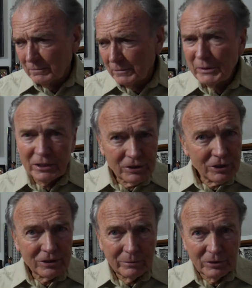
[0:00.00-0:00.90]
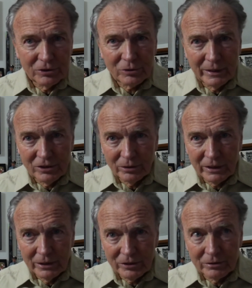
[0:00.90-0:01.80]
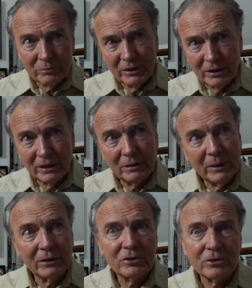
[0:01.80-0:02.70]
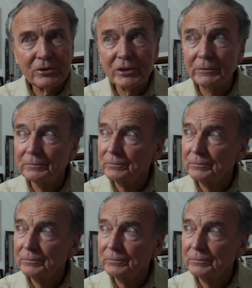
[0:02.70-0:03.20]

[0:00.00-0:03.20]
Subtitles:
me touch on some of the strange locations when you think about searching.